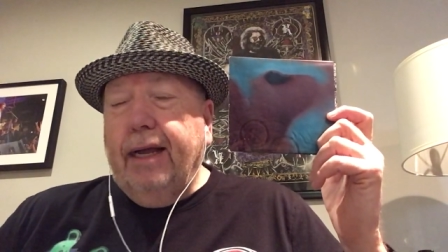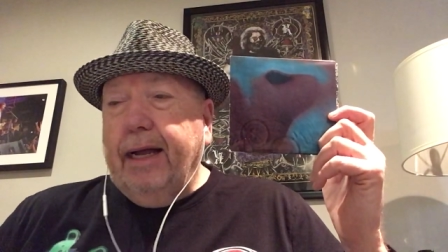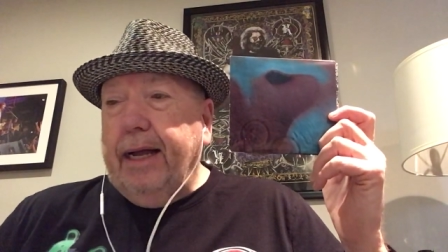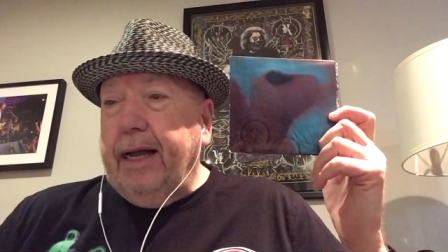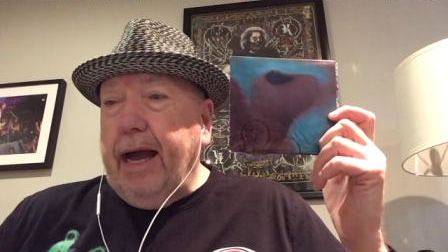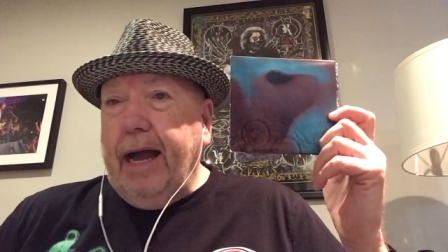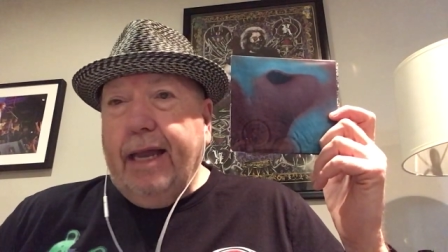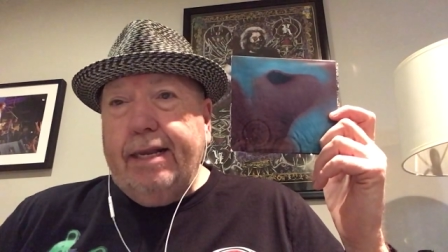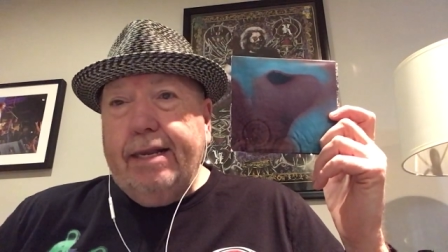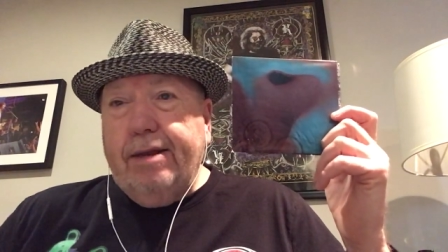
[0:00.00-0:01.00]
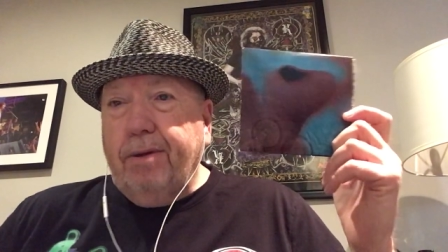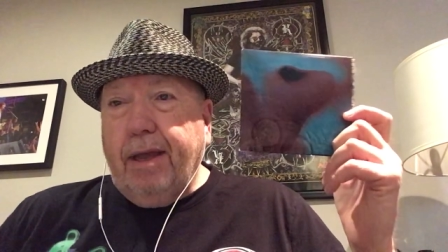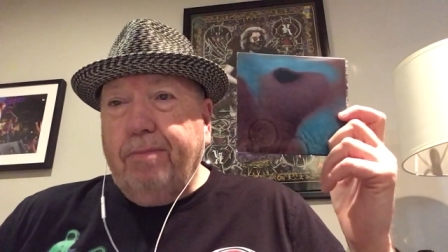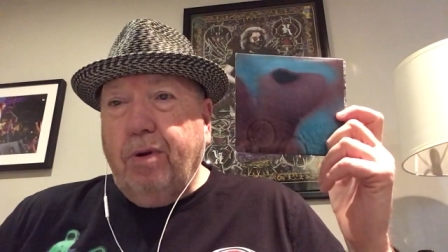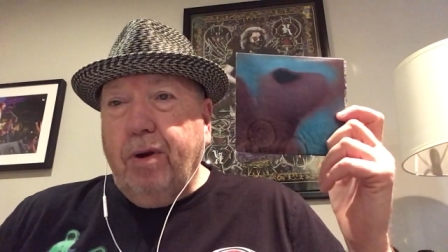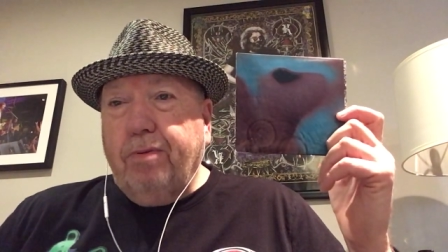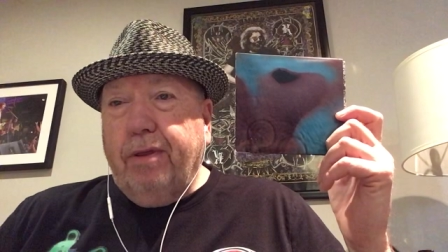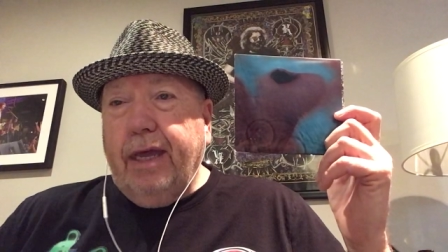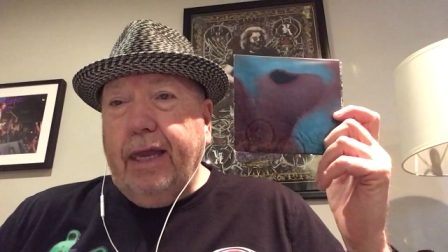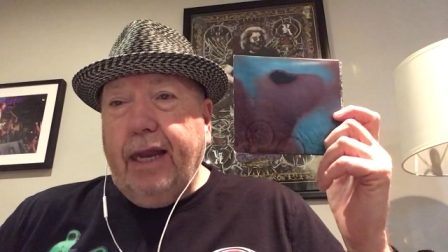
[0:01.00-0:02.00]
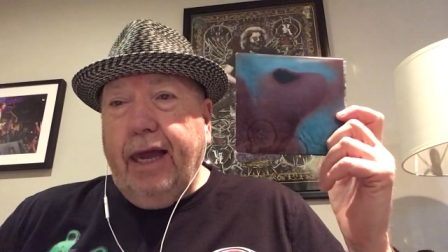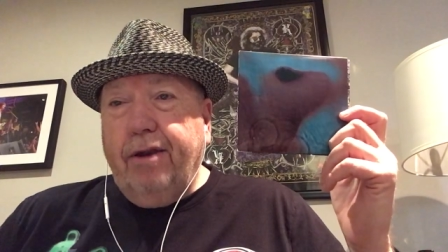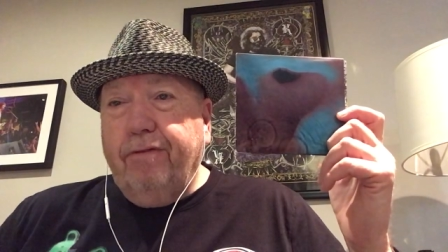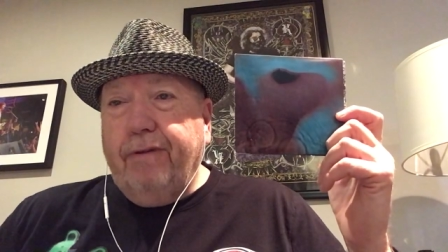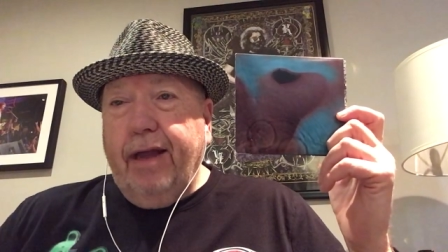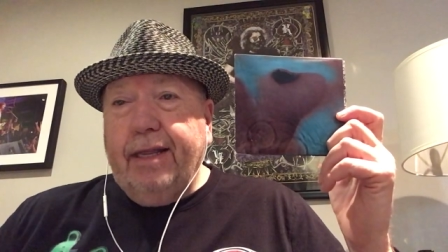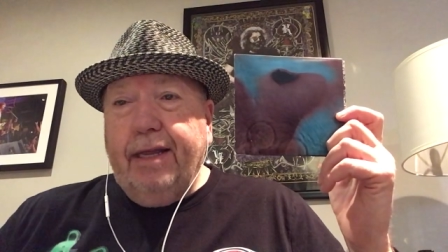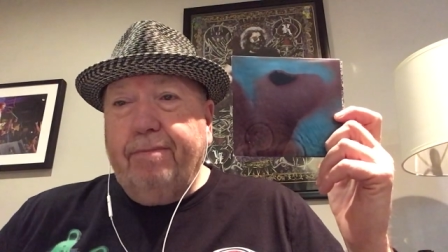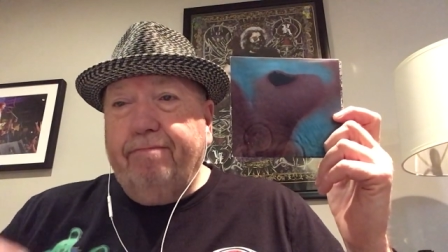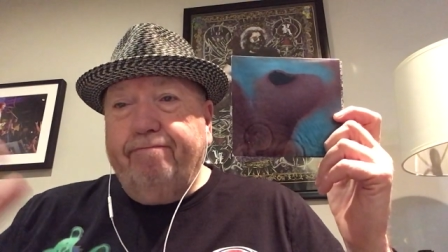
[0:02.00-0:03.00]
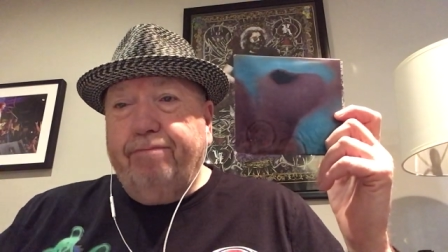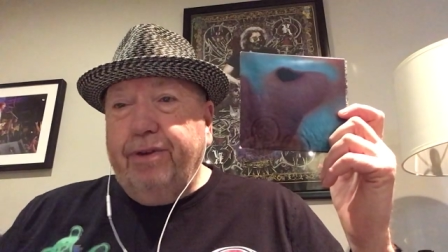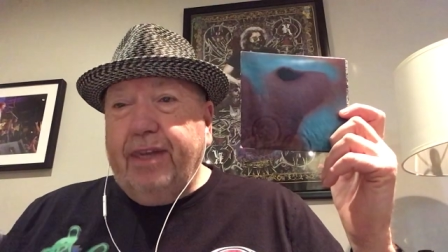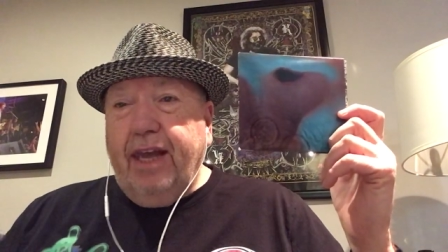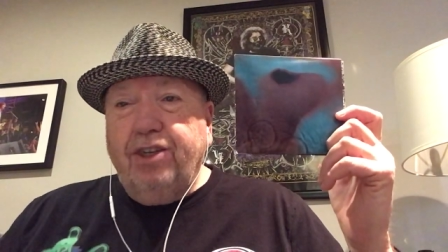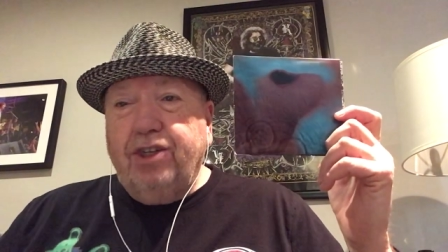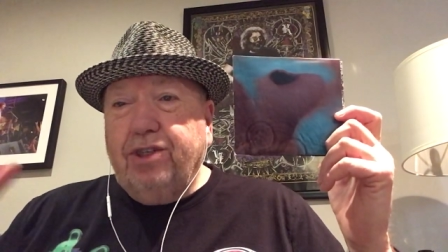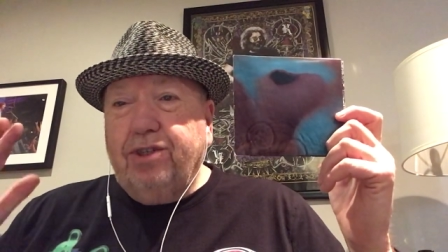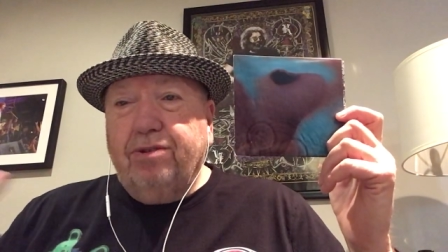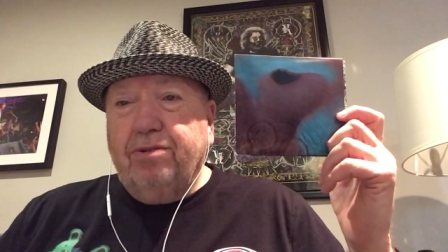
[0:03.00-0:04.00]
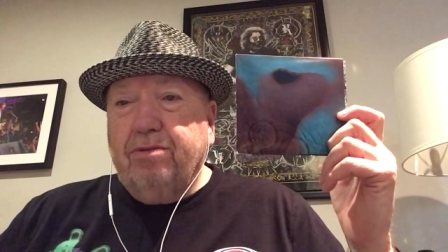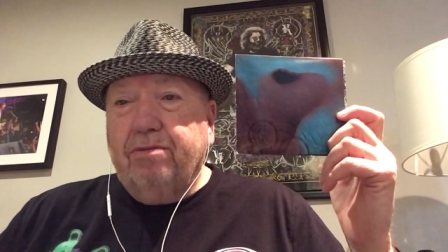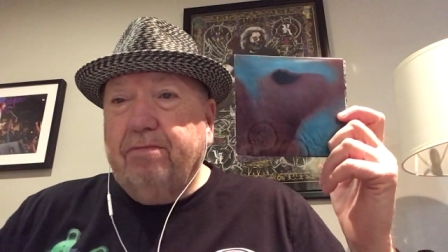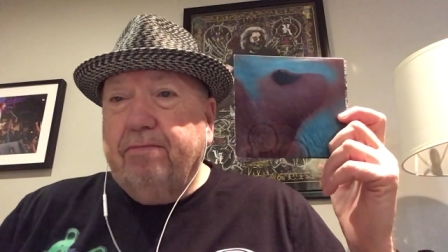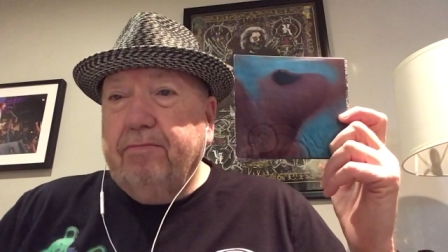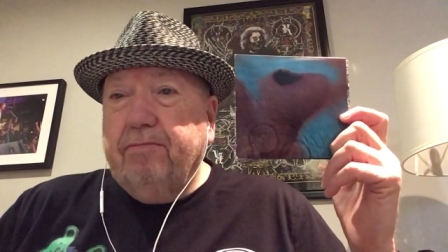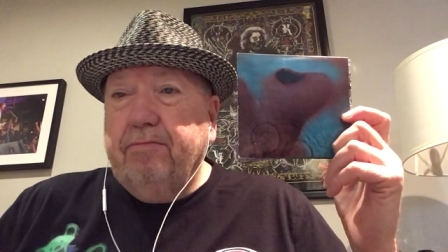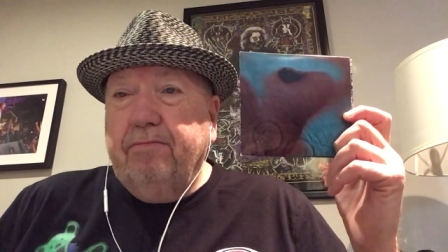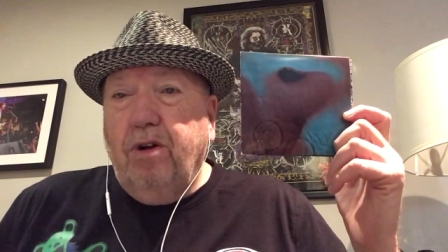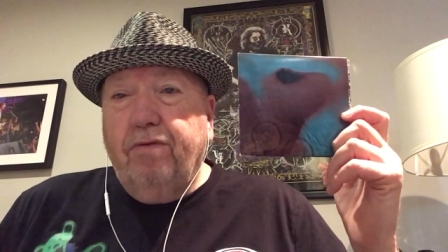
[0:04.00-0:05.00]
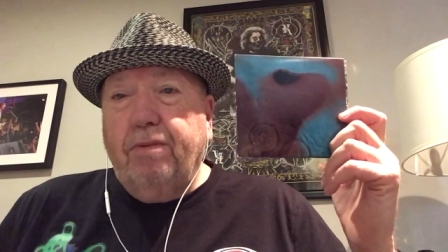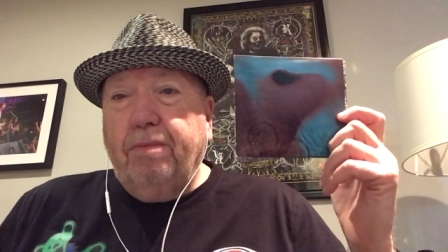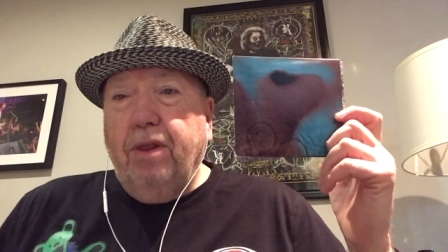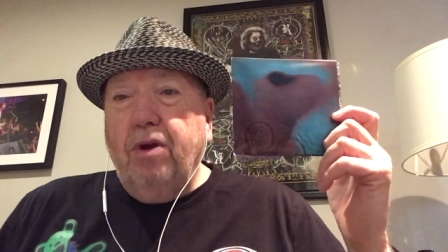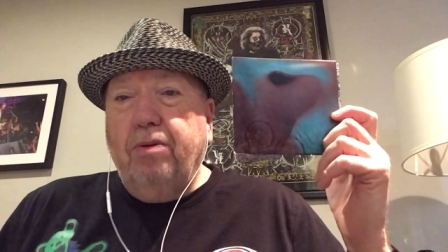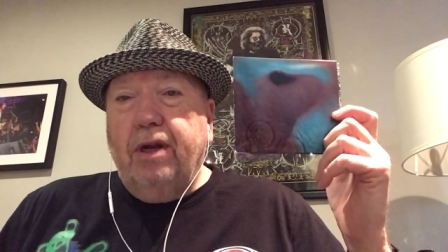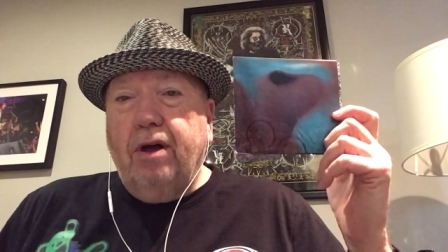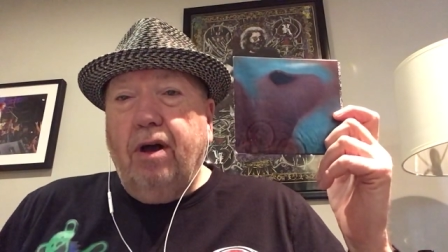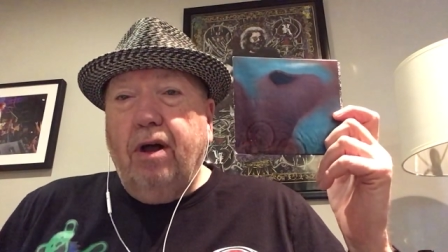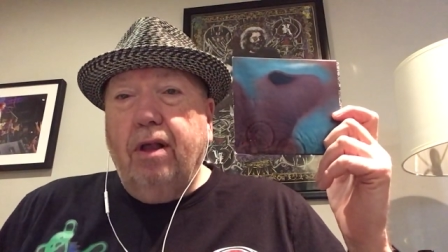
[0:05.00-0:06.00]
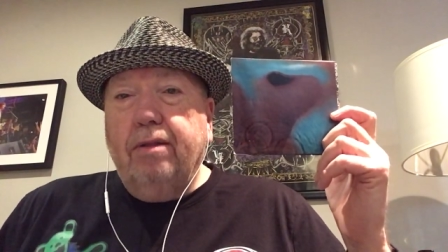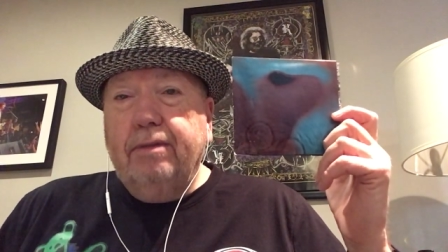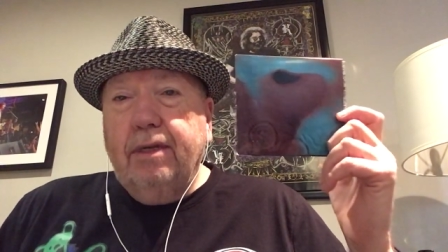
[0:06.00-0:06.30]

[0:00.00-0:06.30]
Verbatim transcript: Uh, I don't get bored with it. I don't find it pretentious or overblown at all.